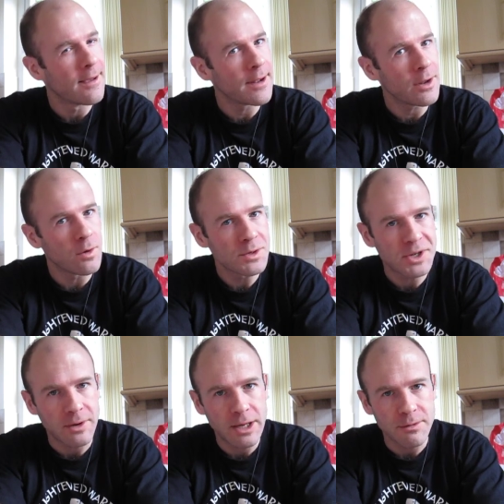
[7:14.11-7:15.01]
And it
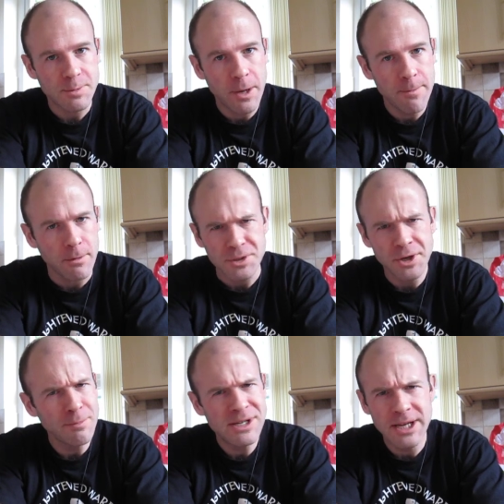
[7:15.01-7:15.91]
also kills people. So
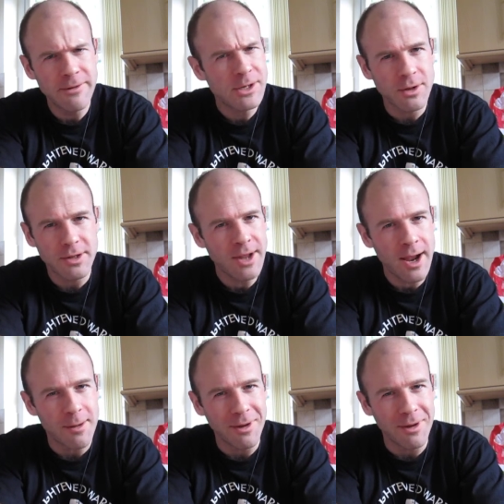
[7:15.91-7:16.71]
don't be serious all the time.